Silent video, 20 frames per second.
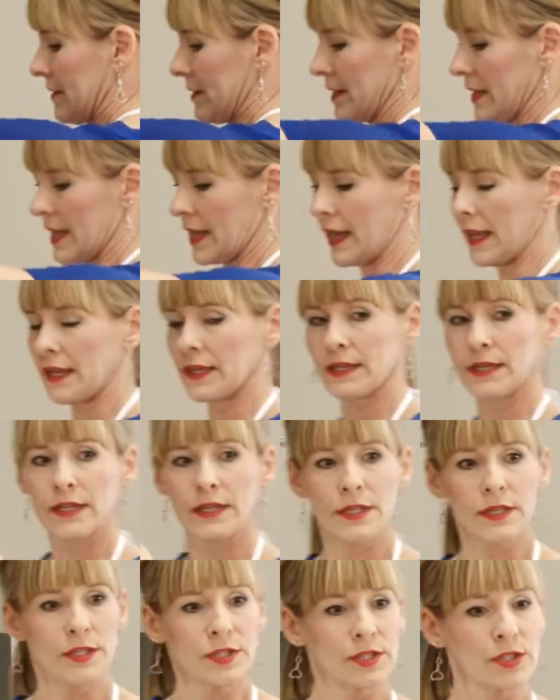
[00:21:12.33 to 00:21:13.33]
Okay.
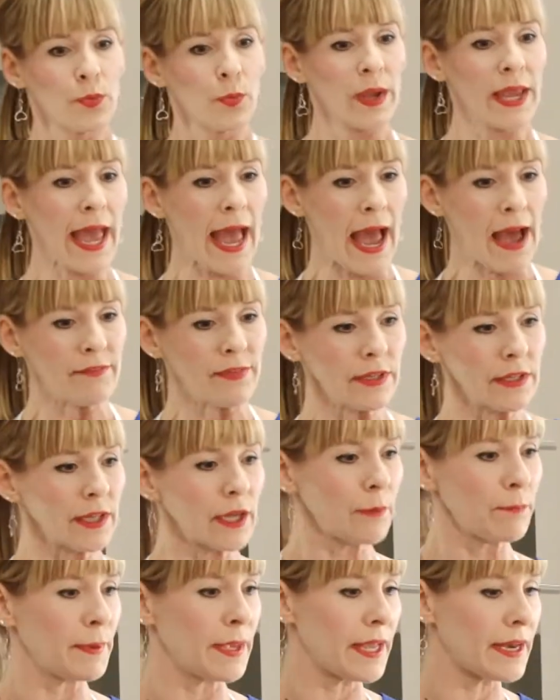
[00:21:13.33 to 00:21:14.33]
So we have a
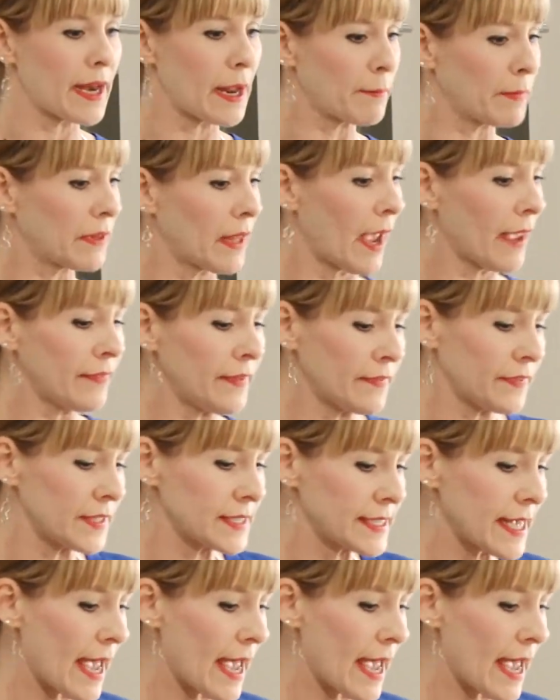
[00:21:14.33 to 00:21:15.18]
little bit, and I'm glad that this